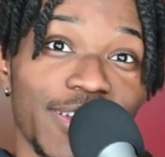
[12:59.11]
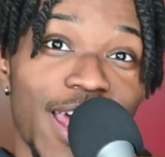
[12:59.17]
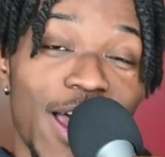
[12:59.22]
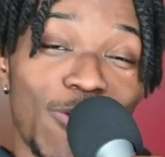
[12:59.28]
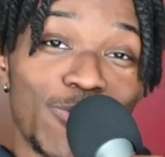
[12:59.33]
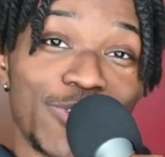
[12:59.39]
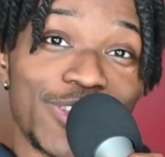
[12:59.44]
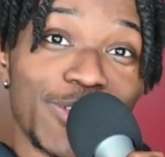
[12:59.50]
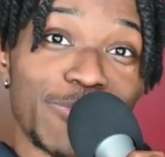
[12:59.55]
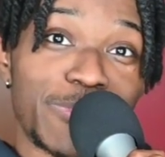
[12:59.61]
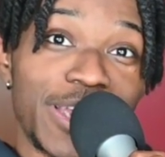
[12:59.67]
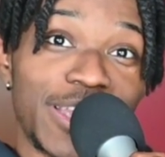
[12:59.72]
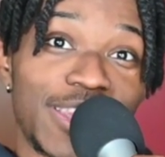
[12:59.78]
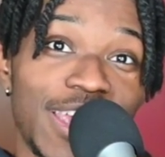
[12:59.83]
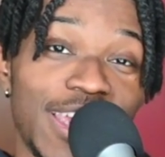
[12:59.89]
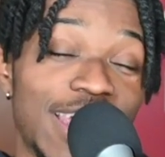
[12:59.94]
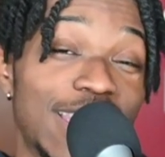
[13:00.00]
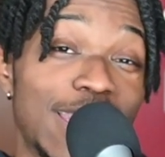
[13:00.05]
That was the big
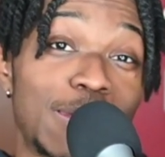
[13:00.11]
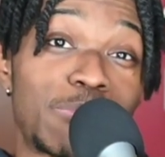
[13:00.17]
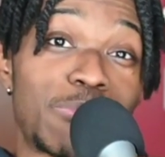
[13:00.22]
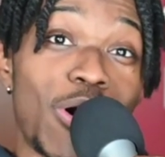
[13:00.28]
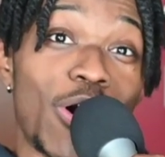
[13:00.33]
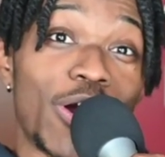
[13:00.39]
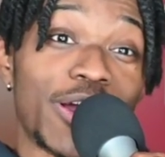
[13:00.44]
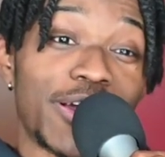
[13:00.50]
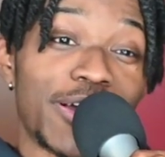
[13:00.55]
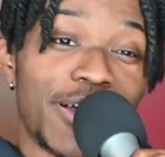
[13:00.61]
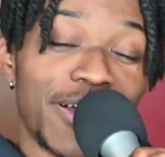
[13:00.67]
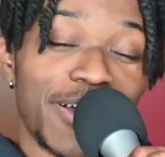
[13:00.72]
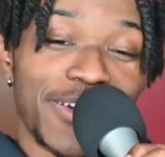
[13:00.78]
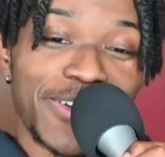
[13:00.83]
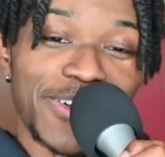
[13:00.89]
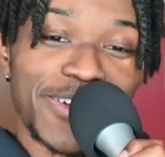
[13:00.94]
thing. He didn't bark. Huh.